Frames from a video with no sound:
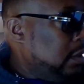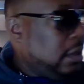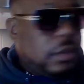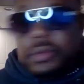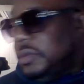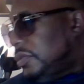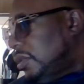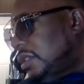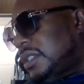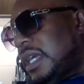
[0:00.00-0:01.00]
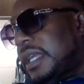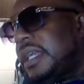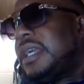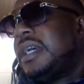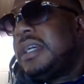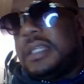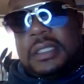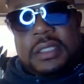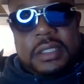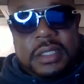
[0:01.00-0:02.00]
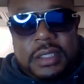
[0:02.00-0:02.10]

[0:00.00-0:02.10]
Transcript: Hold on for a second, guys.